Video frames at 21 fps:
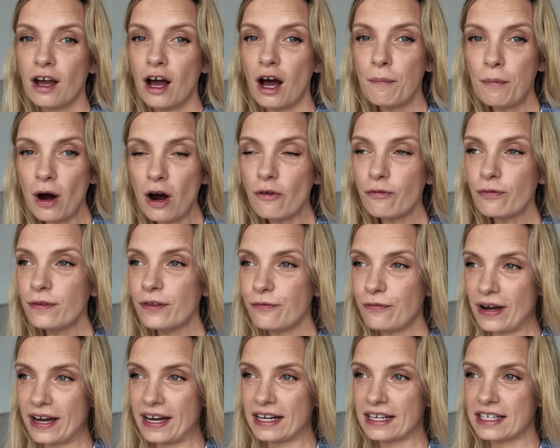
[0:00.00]
Apart from the
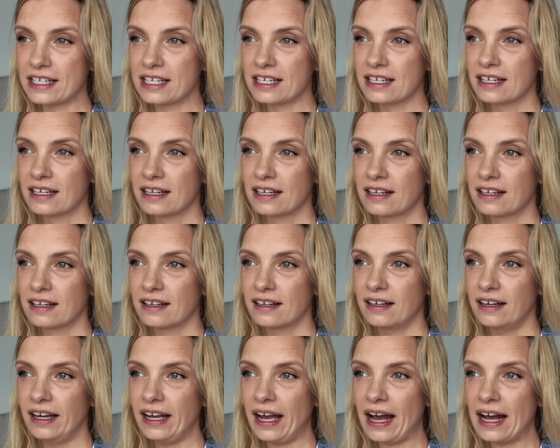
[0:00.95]
fact
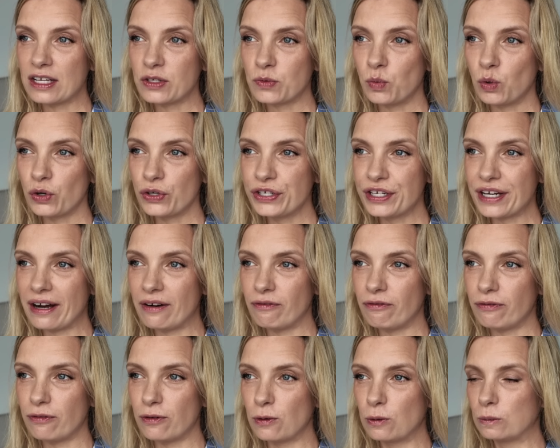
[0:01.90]
it has one
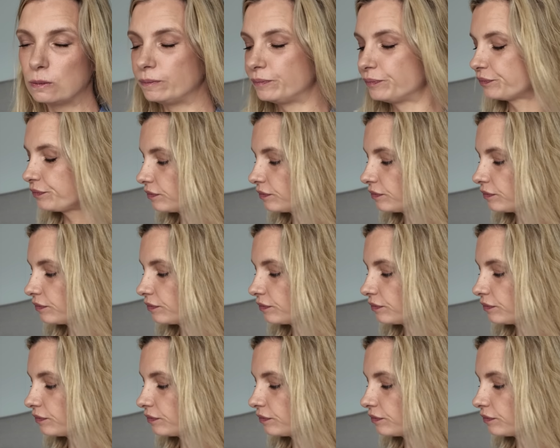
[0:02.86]
downfall.